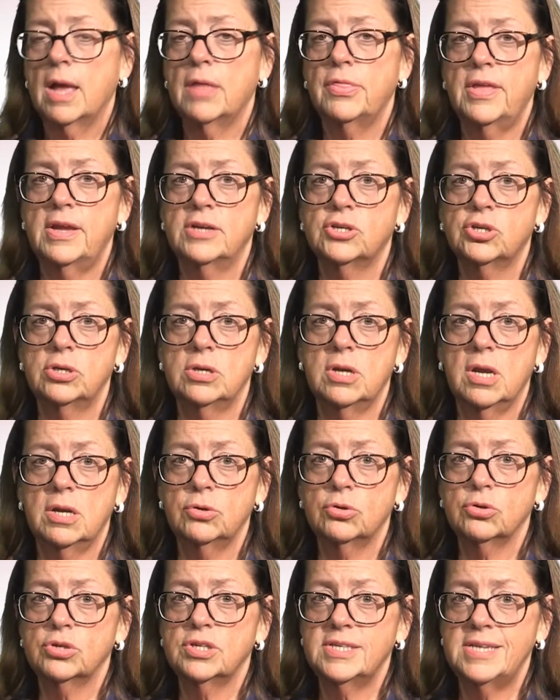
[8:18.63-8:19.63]
They should
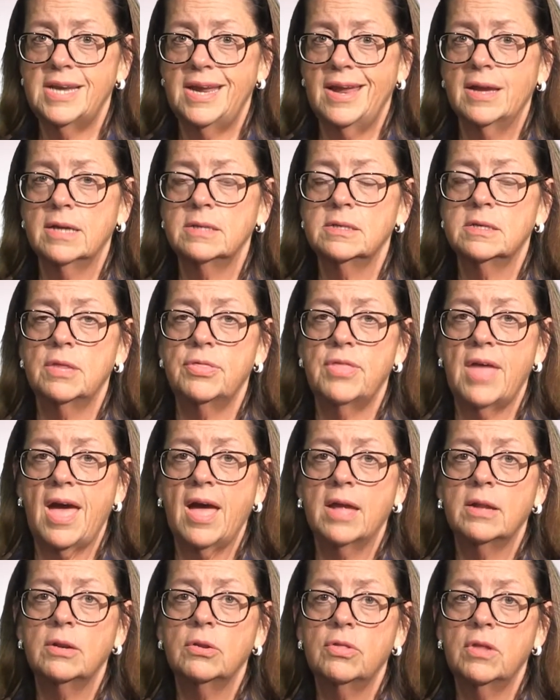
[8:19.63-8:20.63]
understand
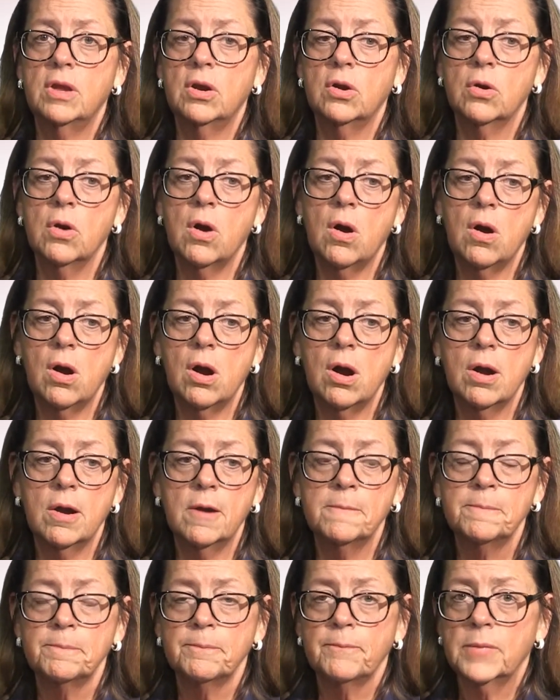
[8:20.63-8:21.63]
that there
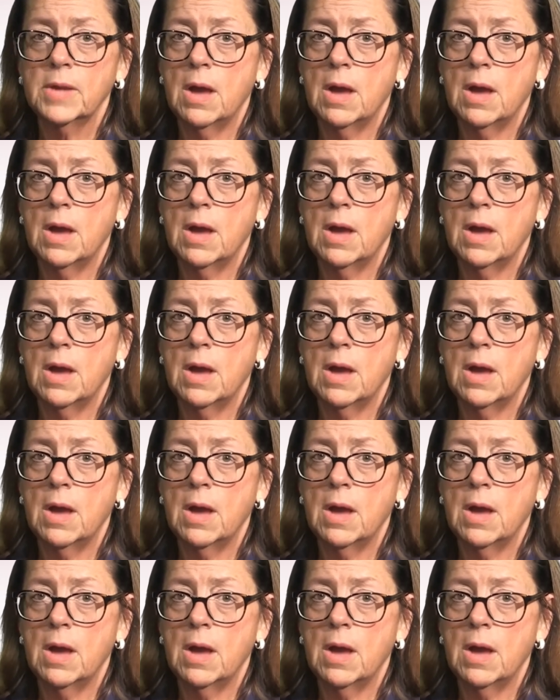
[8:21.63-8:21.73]
are